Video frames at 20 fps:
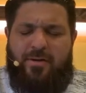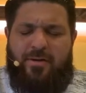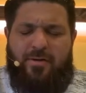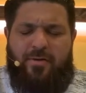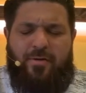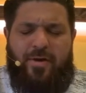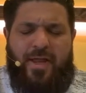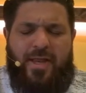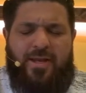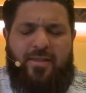
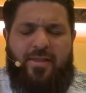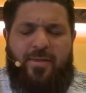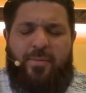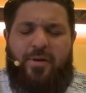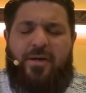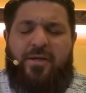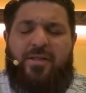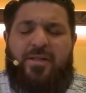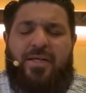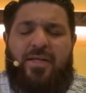create in them a
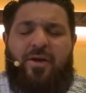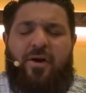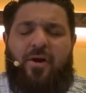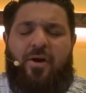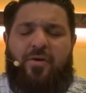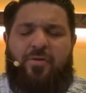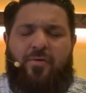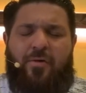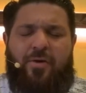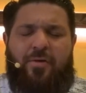clean
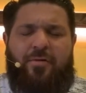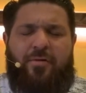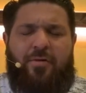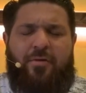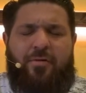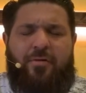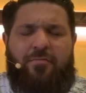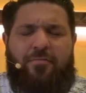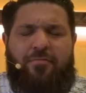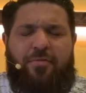heart, Lord, a
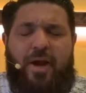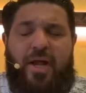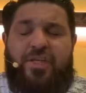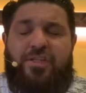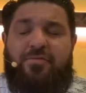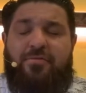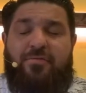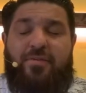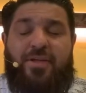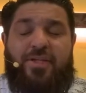
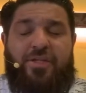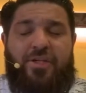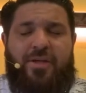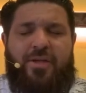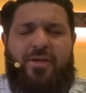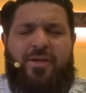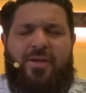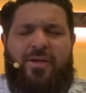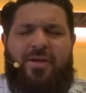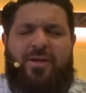fresh vision